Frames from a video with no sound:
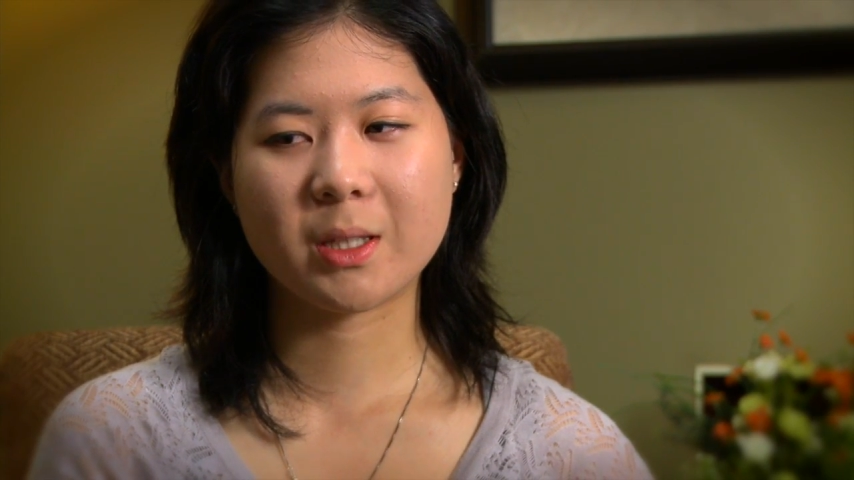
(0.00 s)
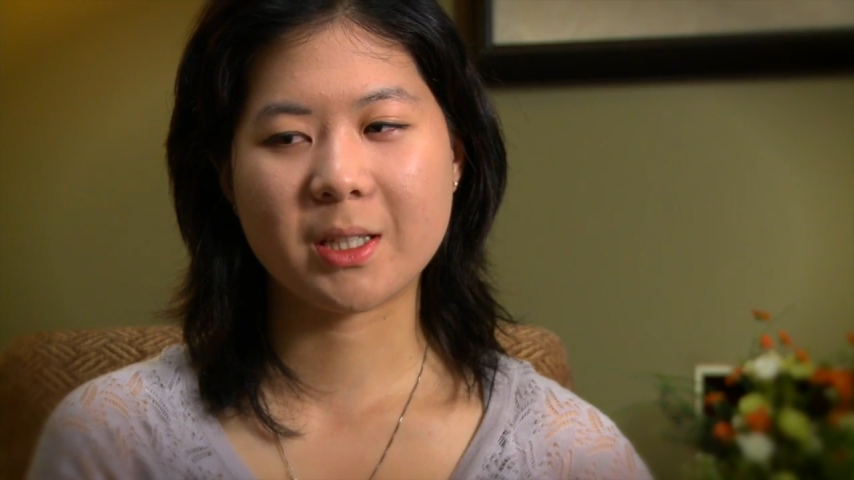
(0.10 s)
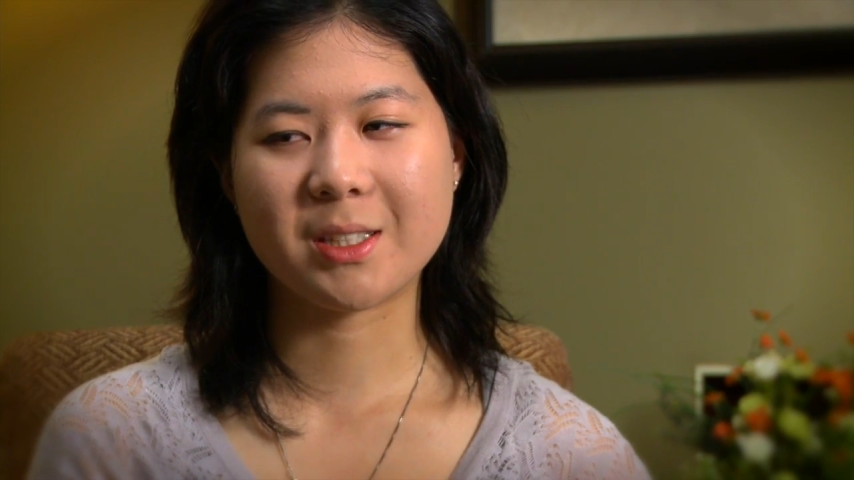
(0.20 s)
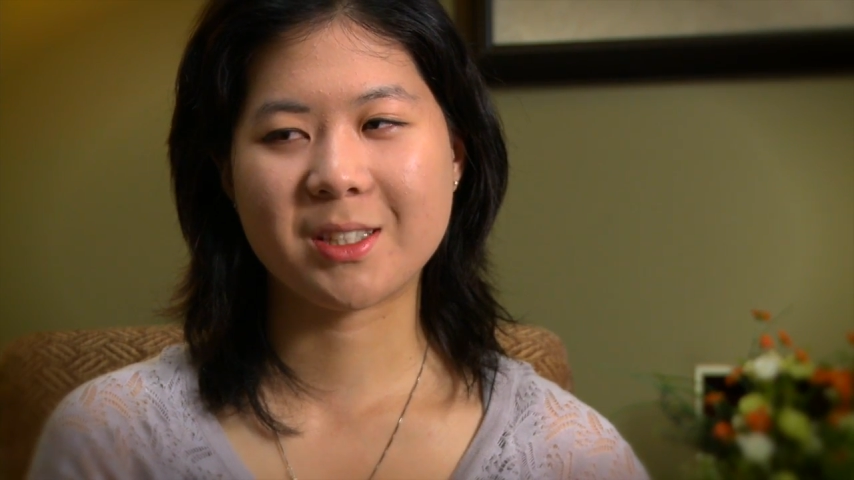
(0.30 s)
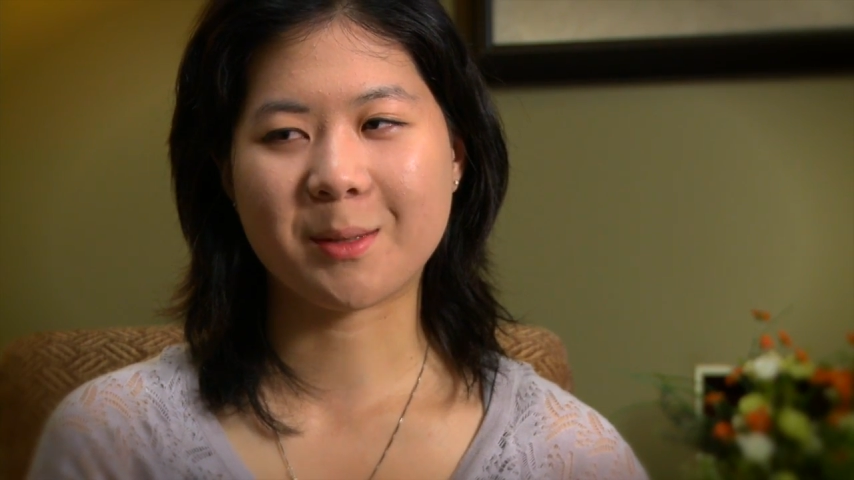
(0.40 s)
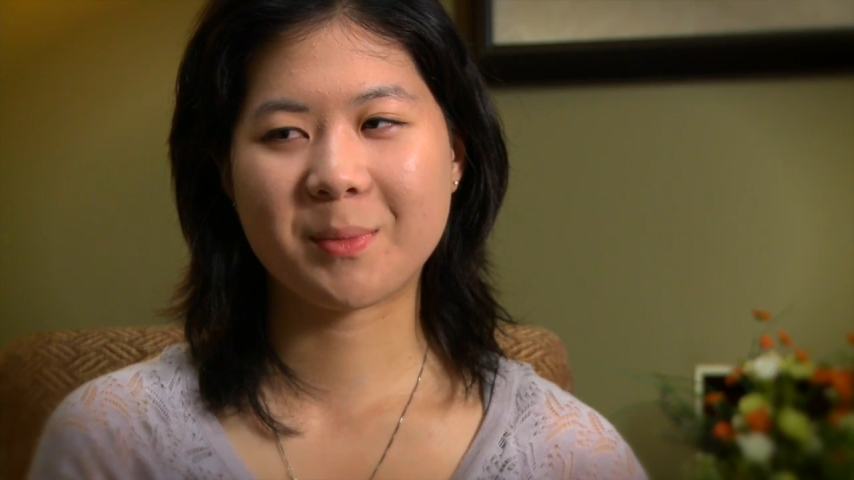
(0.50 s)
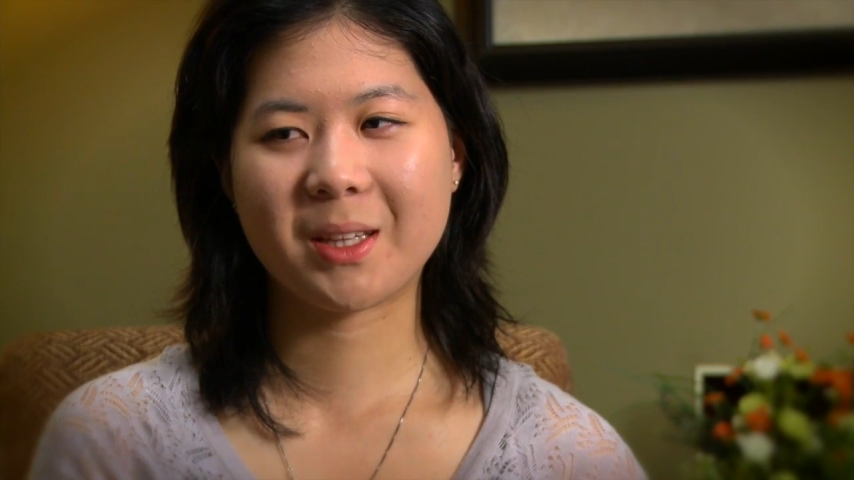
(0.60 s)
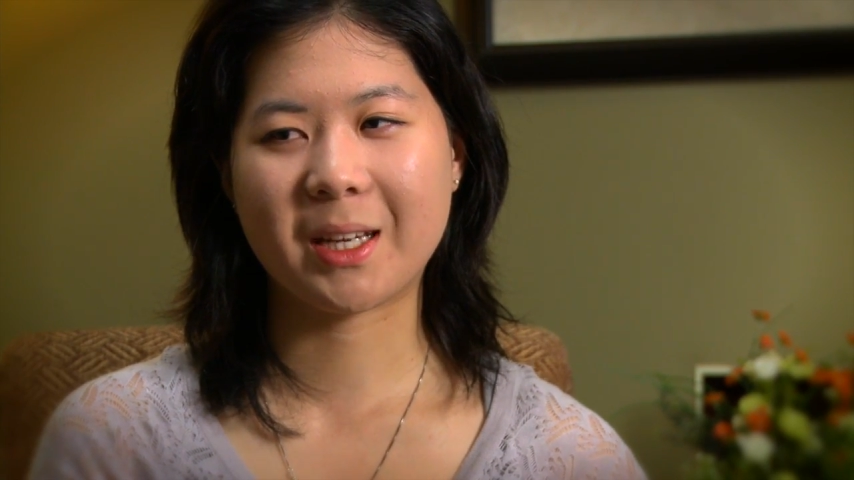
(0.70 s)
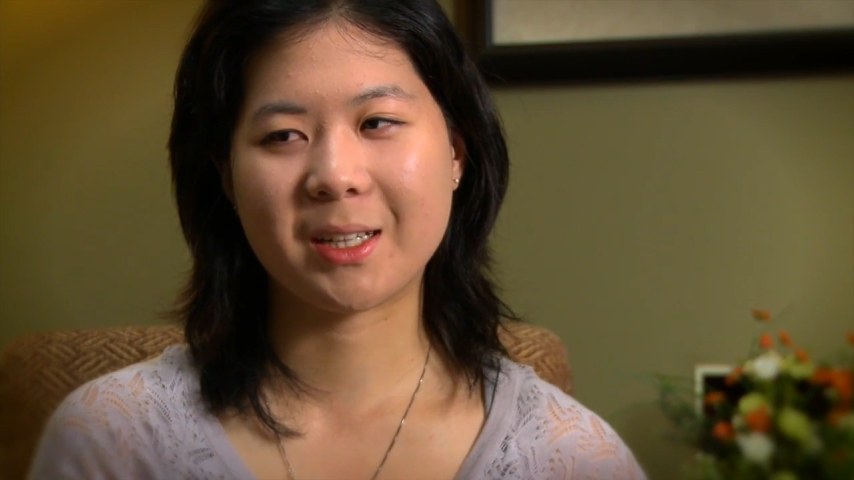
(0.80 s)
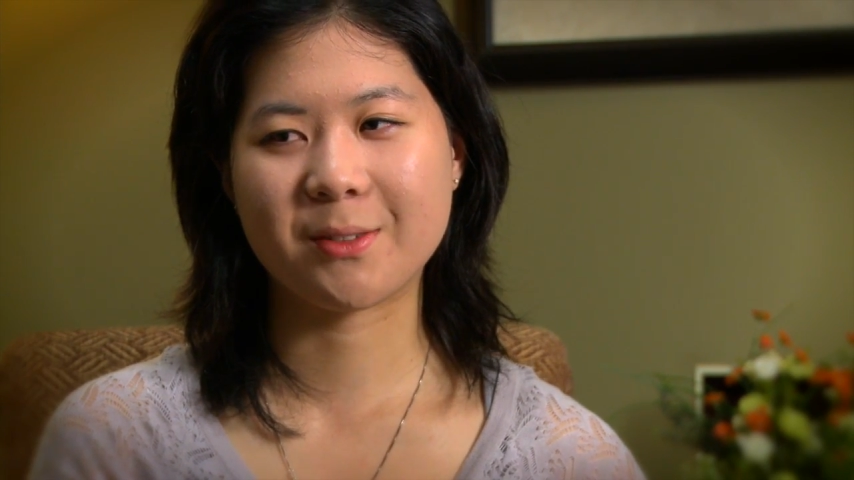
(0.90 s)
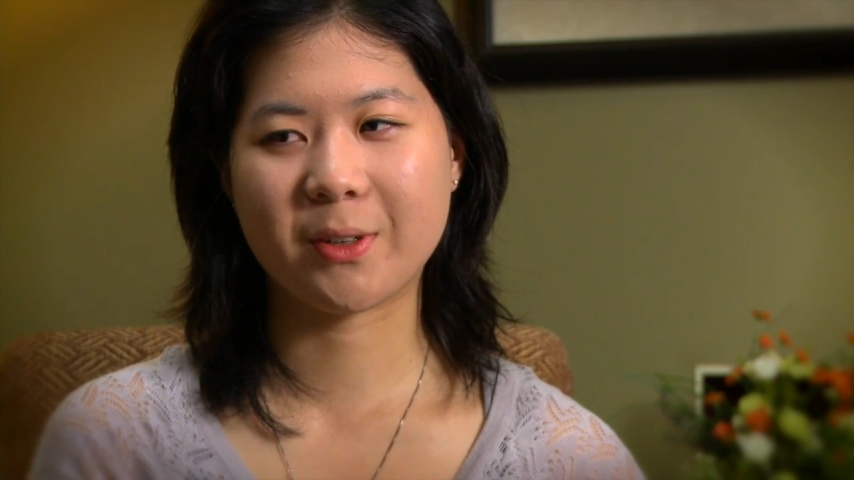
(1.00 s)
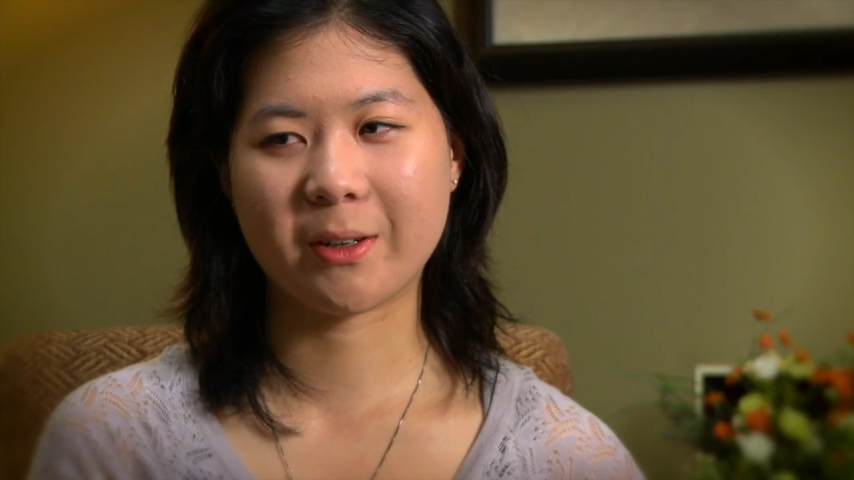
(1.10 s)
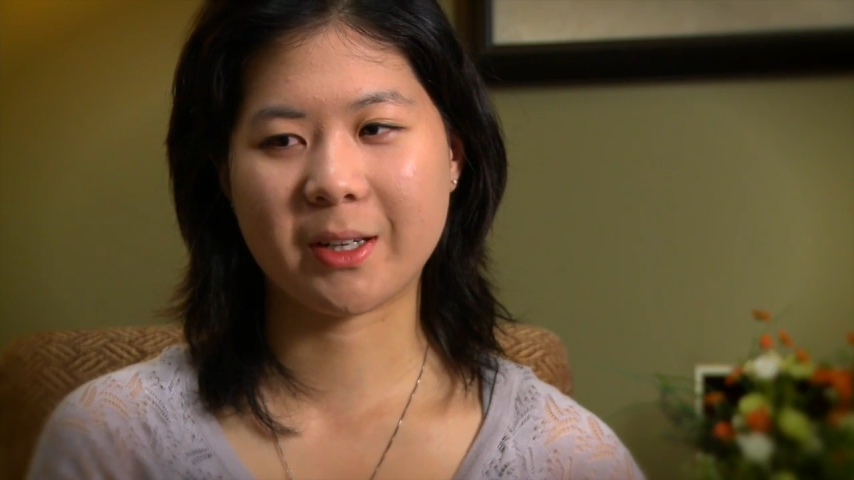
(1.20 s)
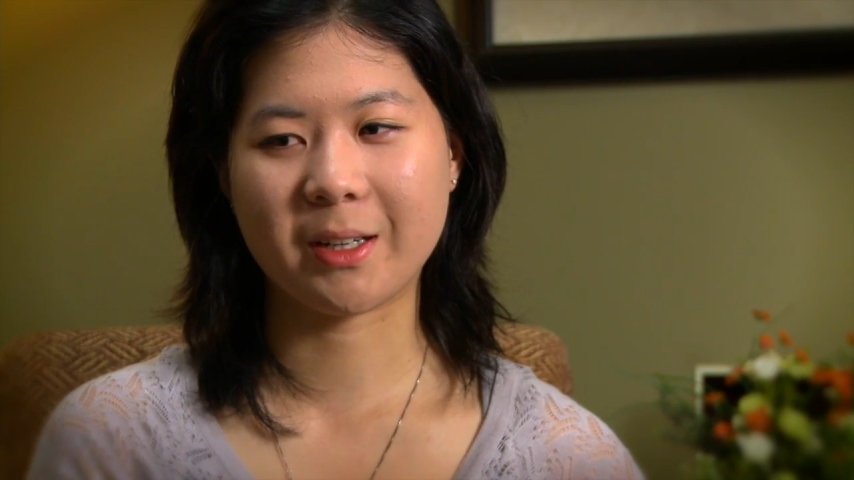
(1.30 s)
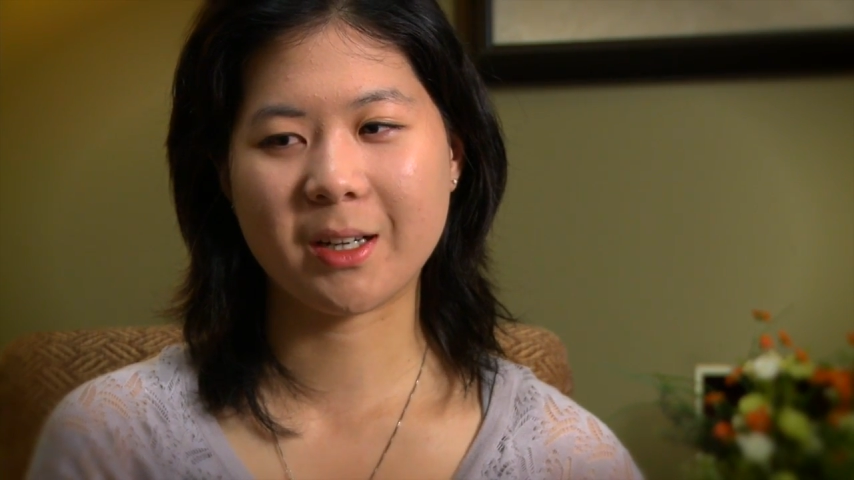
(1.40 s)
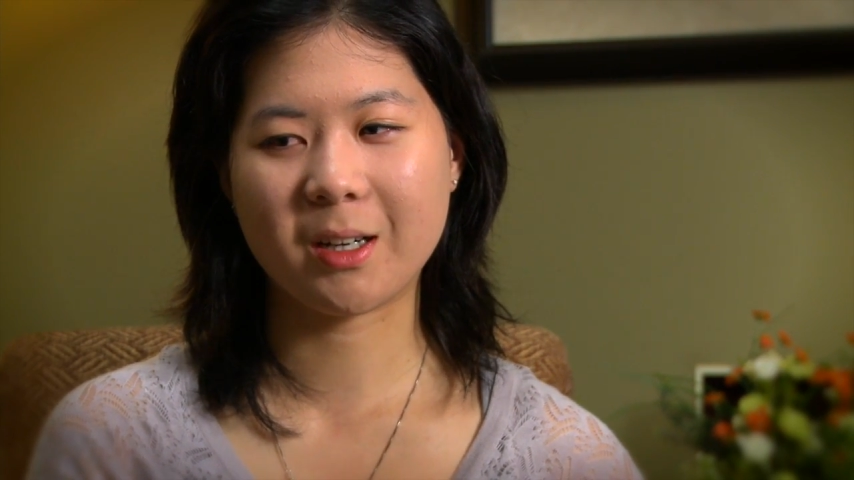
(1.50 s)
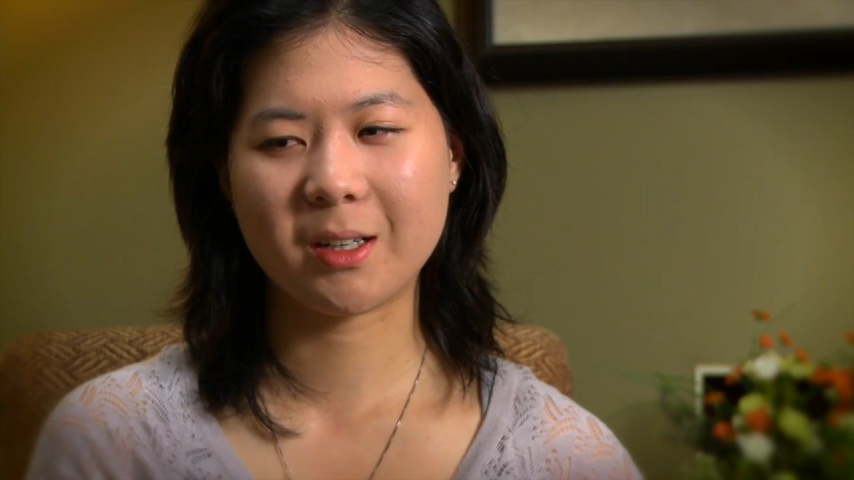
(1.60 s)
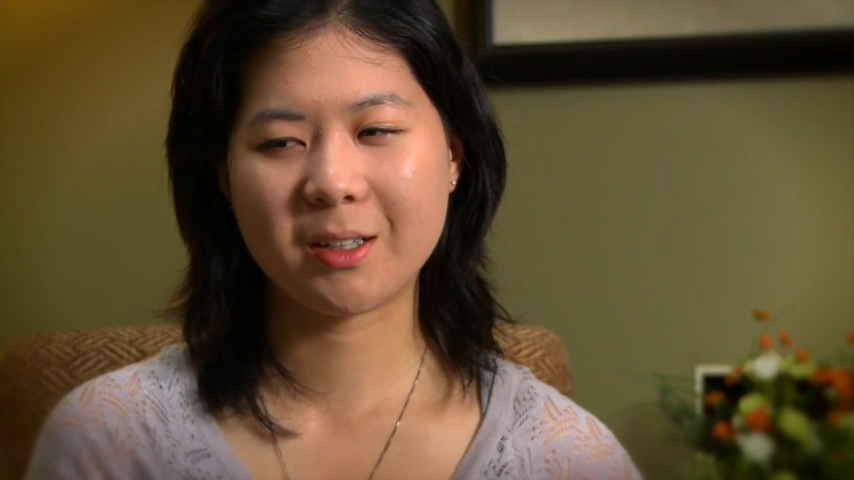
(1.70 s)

is something that is very,